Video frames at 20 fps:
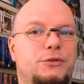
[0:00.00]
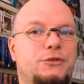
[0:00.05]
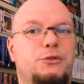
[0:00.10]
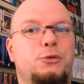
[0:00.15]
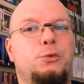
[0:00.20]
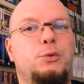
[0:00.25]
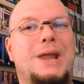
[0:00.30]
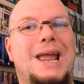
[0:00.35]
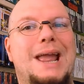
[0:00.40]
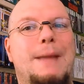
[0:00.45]

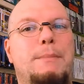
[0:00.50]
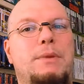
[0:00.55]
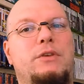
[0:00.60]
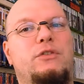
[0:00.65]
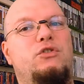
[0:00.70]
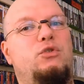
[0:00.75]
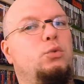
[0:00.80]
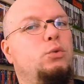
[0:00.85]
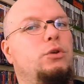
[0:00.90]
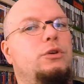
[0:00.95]
2
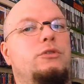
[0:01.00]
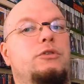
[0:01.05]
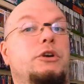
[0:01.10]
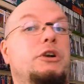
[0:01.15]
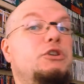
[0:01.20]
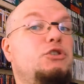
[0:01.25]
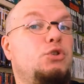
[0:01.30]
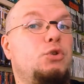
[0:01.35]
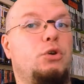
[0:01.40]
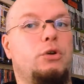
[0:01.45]
damage to a
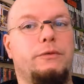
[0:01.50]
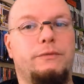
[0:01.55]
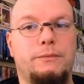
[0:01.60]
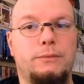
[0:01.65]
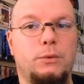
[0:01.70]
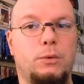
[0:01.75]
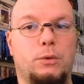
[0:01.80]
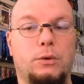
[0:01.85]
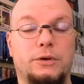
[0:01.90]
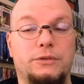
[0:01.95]
creature
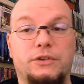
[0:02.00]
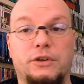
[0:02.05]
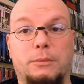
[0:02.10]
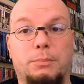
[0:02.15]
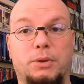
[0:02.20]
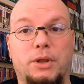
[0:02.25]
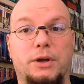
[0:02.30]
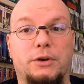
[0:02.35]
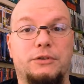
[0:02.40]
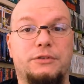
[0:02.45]
or to the
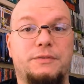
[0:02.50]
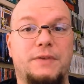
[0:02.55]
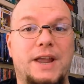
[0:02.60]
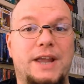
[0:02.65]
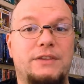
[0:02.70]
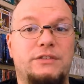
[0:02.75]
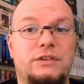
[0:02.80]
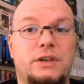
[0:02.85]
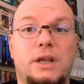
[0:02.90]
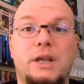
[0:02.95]
player's
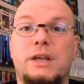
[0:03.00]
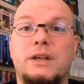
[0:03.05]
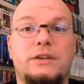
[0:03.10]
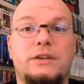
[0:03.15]
face,